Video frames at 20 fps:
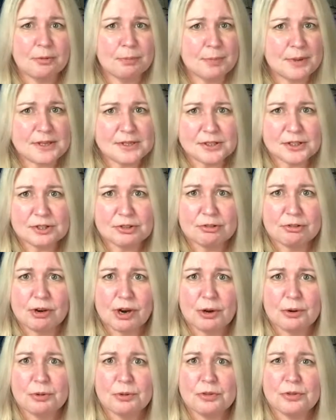business
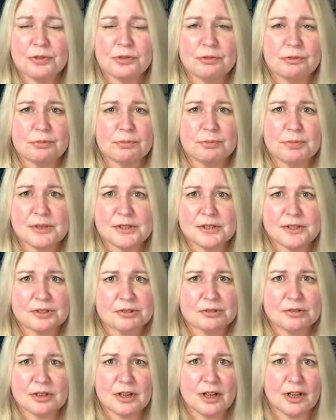growth,
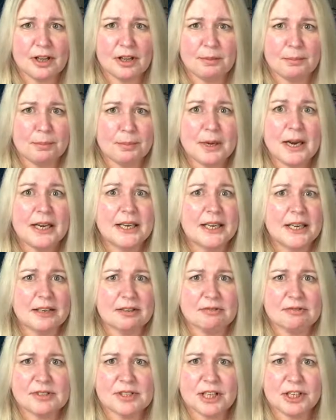business
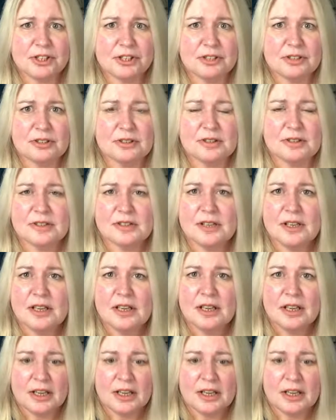planning sessions,